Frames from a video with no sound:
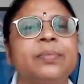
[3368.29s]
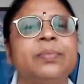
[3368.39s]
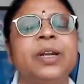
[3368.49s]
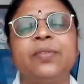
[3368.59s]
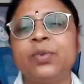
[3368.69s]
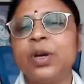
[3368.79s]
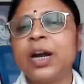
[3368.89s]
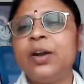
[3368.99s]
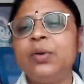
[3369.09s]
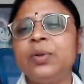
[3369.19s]
But if you
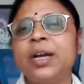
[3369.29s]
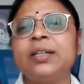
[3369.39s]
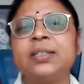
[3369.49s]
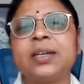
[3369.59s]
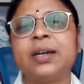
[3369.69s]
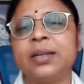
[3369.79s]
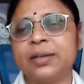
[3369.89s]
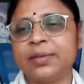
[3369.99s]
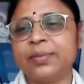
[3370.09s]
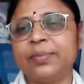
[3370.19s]
can't do that, start here.